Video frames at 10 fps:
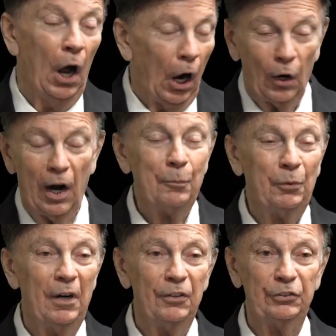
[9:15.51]
"Oh, our
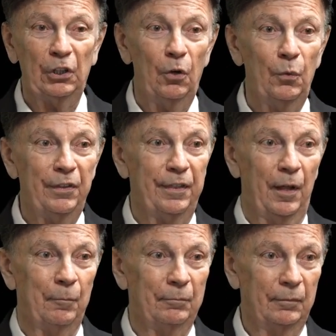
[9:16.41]
prayers go with
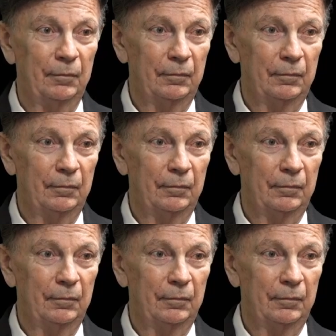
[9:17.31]
them.